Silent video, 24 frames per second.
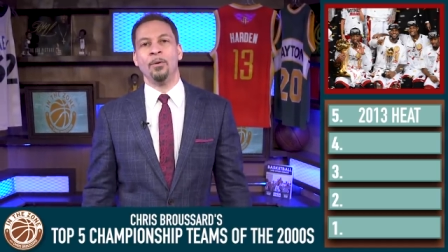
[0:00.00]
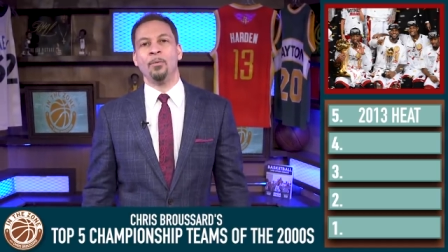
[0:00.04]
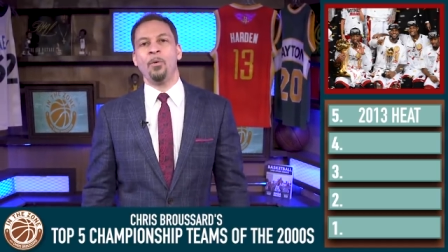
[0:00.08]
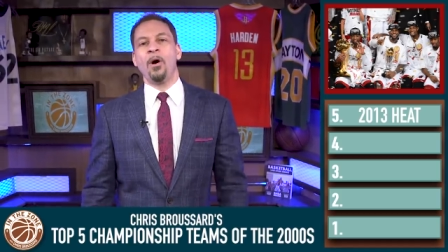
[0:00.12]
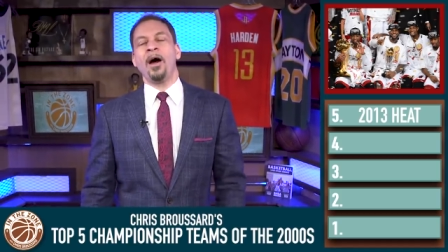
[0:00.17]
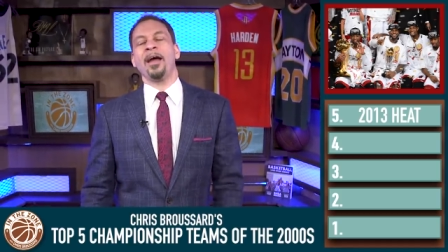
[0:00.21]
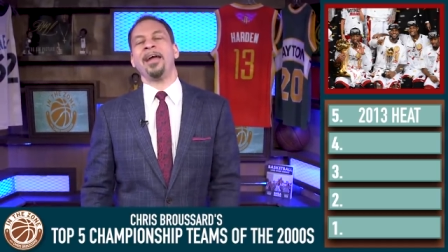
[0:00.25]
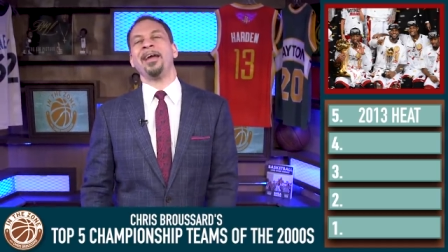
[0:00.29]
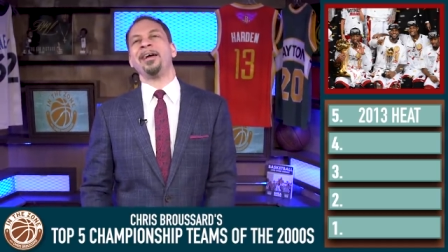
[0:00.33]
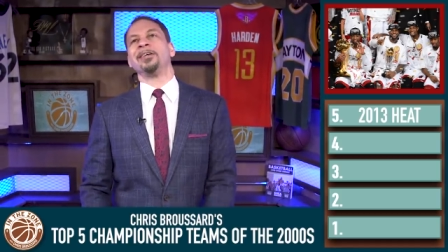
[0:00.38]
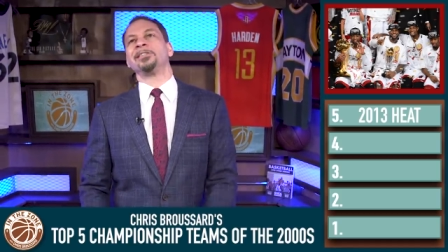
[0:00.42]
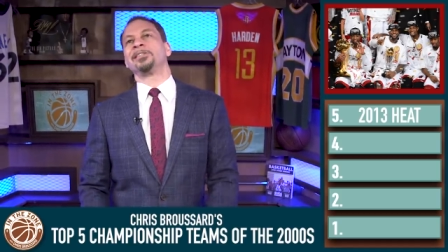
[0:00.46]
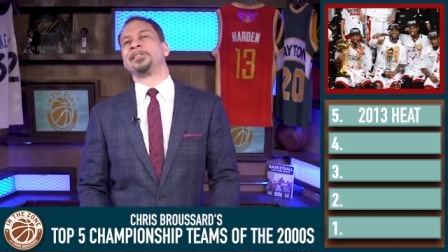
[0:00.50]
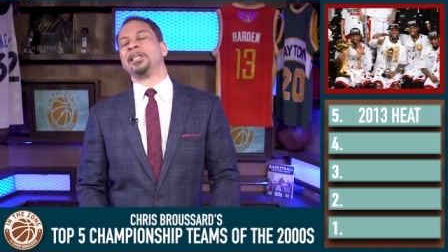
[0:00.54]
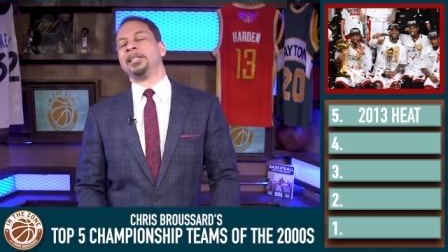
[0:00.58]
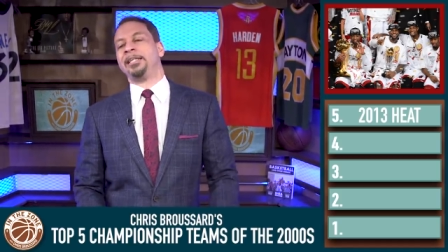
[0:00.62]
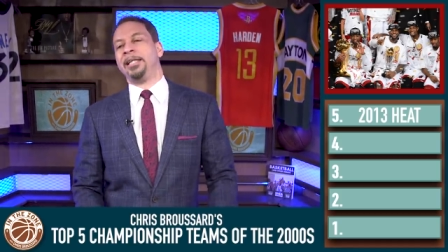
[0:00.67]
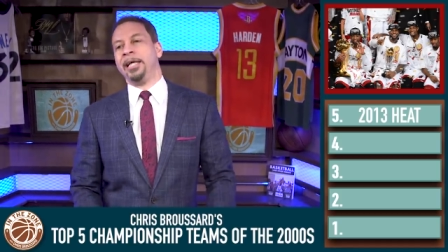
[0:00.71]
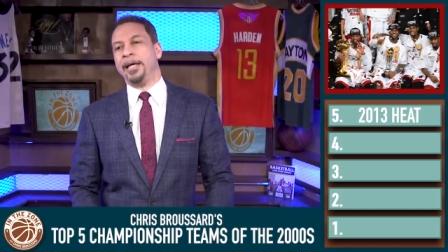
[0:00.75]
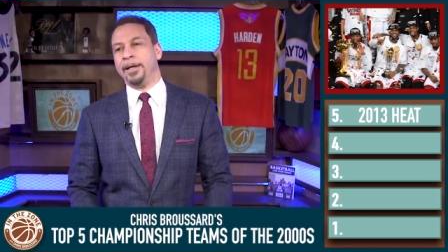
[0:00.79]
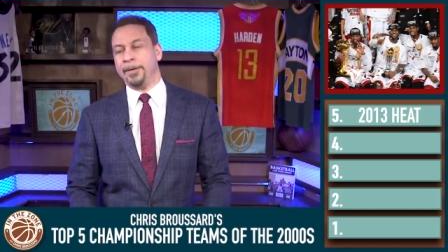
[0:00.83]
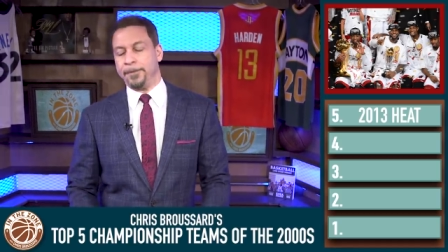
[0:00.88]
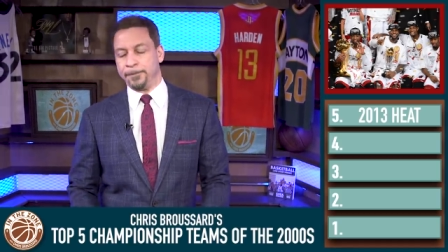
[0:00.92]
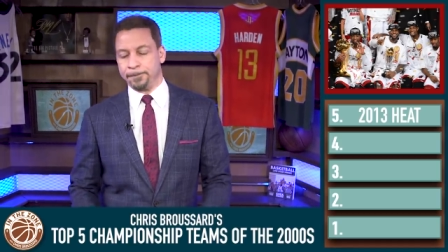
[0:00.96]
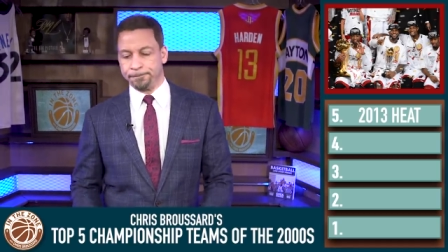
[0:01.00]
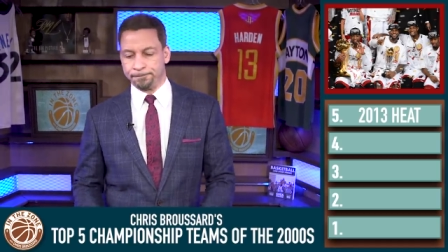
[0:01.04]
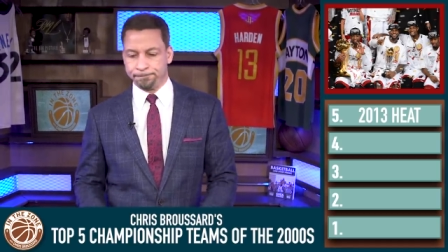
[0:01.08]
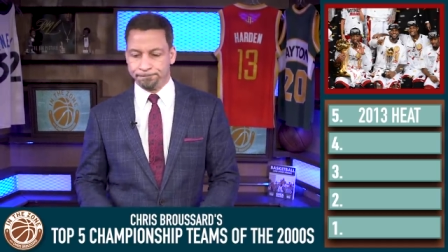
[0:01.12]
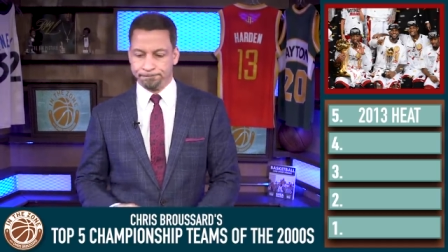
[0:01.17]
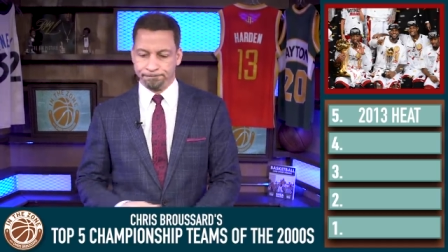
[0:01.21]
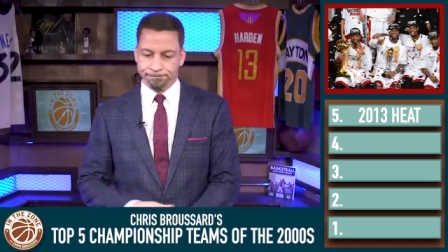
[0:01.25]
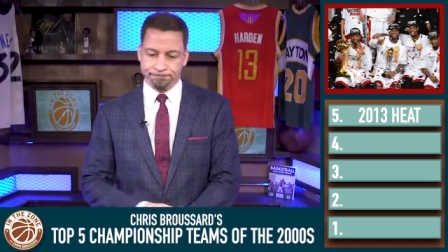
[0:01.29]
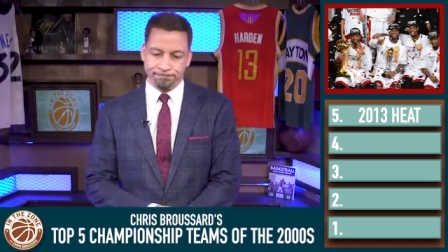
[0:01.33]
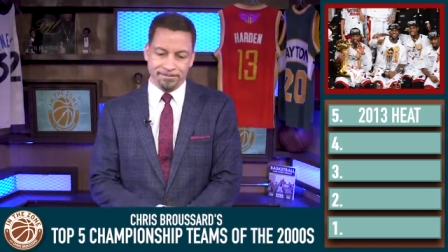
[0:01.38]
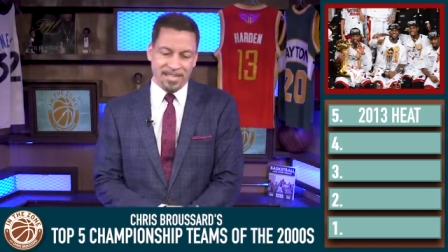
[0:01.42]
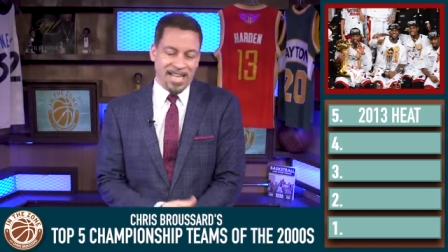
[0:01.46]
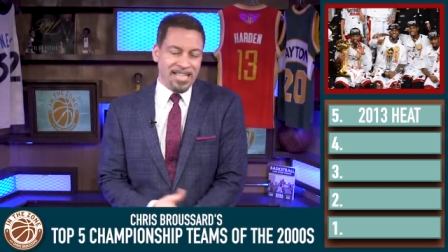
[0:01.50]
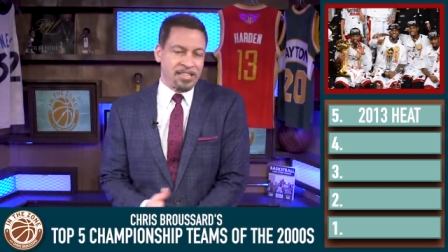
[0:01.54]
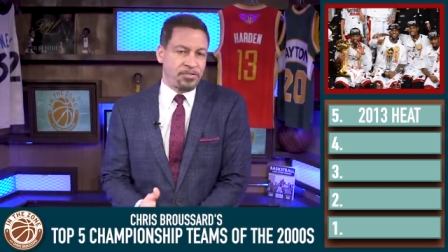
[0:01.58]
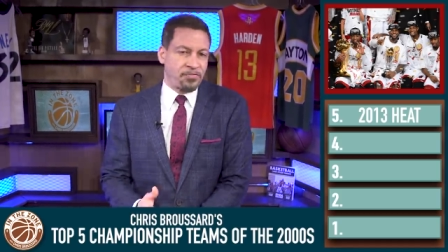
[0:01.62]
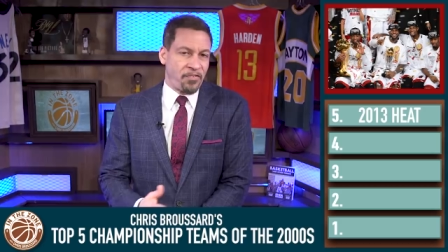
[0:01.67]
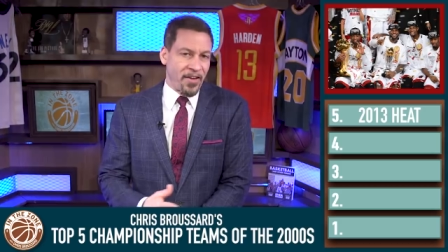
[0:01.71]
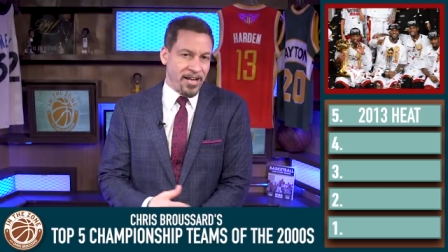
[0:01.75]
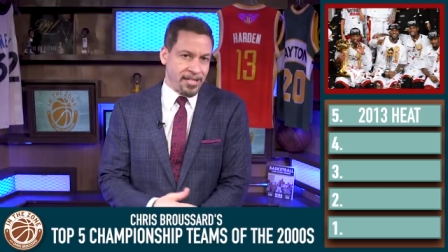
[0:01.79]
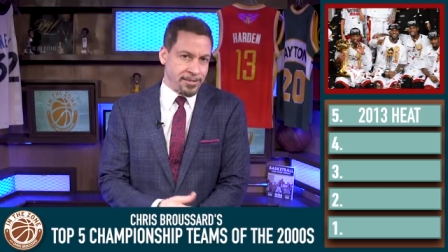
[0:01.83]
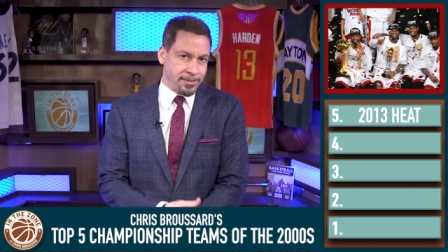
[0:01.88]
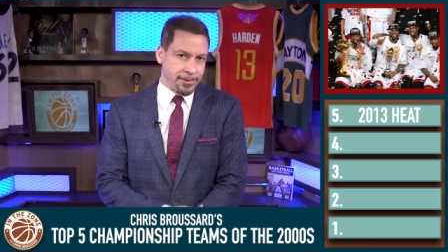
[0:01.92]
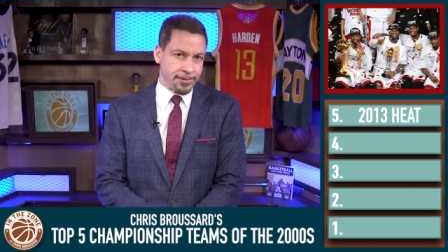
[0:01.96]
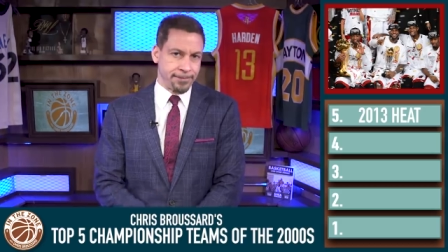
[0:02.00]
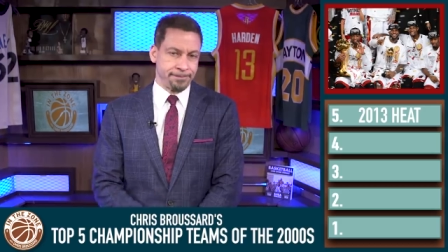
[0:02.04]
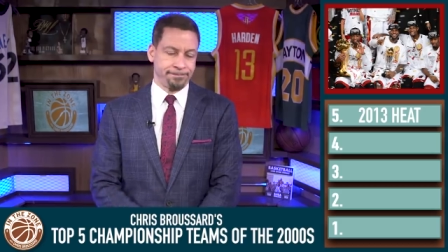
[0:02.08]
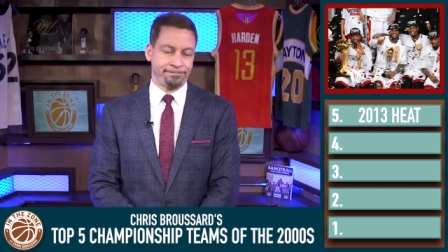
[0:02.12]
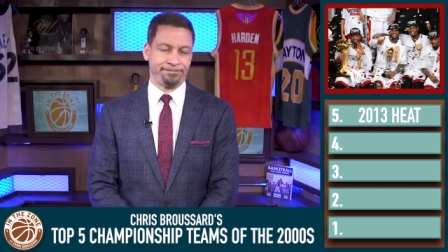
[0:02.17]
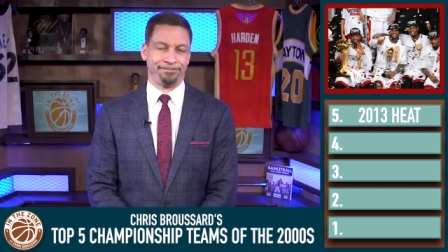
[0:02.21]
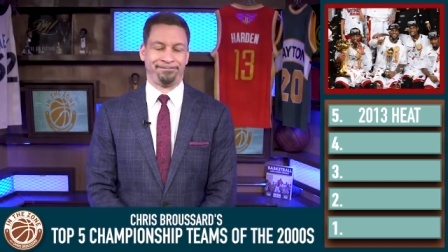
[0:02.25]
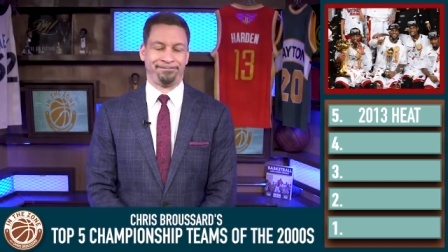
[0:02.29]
Well, here's the deal. Let's face it,